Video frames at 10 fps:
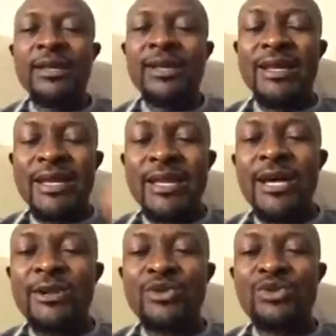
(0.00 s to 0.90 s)
learn
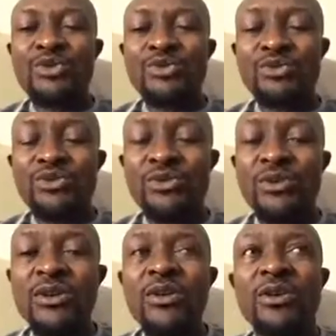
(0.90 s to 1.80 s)
how to
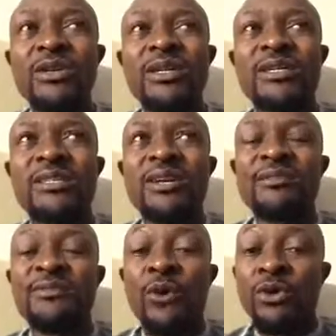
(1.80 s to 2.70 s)

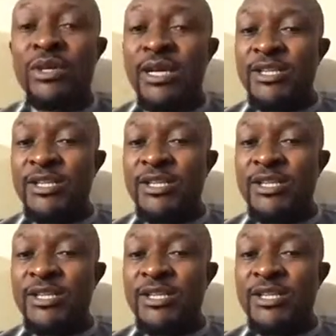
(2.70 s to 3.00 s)
understand folder